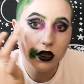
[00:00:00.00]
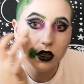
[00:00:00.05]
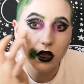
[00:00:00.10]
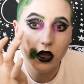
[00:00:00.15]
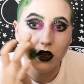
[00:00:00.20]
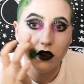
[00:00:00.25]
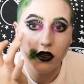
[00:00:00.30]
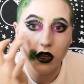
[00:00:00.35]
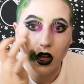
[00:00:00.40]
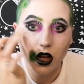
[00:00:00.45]

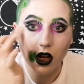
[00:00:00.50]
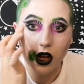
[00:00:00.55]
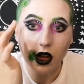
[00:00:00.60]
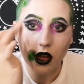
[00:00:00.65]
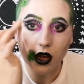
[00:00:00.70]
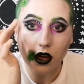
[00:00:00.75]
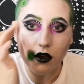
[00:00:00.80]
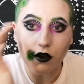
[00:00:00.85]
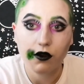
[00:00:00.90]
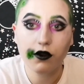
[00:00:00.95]
just to give that
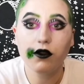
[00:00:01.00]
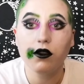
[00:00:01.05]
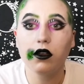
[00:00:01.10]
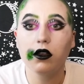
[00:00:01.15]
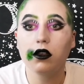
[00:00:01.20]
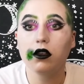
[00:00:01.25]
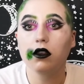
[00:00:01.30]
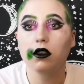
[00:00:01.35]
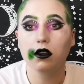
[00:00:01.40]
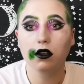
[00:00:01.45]

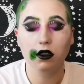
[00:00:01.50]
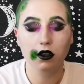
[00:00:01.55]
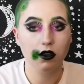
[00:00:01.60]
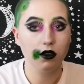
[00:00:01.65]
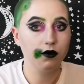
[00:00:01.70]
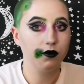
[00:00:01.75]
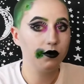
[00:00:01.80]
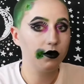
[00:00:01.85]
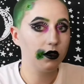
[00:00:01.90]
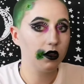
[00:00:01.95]
lift.
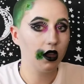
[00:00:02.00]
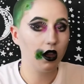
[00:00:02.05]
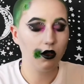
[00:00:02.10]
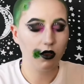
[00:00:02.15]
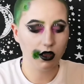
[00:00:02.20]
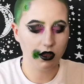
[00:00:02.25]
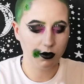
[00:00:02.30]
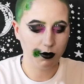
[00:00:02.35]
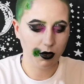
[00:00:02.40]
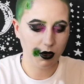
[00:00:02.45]

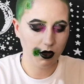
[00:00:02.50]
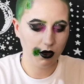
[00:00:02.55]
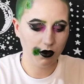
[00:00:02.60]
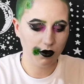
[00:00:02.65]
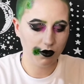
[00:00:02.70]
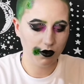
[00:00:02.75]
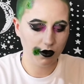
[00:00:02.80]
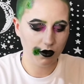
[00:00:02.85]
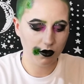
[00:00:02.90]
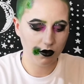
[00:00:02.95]
Oh, that's
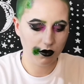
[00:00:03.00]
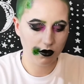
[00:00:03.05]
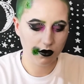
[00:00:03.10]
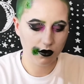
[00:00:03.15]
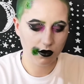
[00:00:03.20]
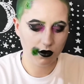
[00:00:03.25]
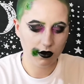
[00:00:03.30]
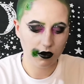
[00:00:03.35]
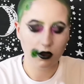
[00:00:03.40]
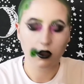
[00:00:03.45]
beautiful.
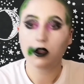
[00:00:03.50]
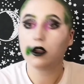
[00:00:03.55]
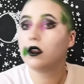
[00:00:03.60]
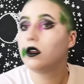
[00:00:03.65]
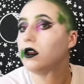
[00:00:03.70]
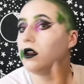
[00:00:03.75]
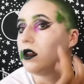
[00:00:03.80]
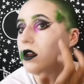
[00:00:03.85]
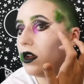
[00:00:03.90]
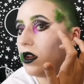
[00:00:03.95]

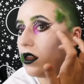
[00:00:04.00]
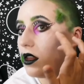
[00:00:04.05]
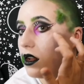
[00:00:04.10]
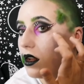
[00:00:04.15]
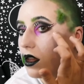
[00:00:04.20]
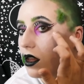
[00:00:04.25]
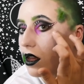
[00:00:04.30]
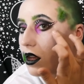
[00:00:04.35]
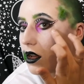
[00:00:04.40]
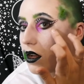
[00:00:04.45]

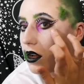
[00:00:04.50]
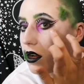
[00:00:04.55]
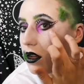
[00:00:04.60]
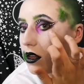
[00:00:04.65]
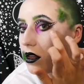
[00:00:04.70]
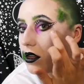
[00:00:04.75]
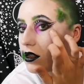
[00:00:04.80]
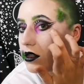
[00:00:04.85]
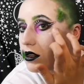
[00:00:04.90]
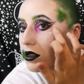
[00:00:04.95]
And then
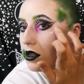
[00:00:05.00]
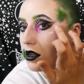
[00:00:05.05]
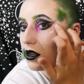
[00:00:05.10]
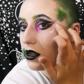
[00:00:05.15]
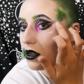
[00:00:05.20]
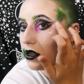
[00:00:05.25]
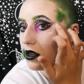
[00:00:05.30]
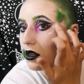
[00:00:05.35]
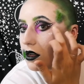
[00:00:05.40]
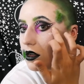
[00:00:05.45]
again this
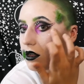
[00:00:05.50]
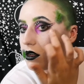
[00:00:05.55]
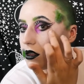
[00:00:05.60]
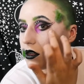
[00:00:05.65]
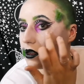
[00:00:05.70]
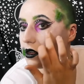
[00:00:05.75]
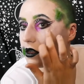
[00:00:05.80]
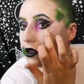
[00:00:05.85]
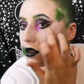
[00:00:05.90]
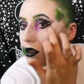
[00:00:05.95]

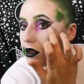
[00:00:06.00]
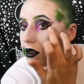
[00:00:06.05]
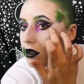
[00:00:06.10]
side.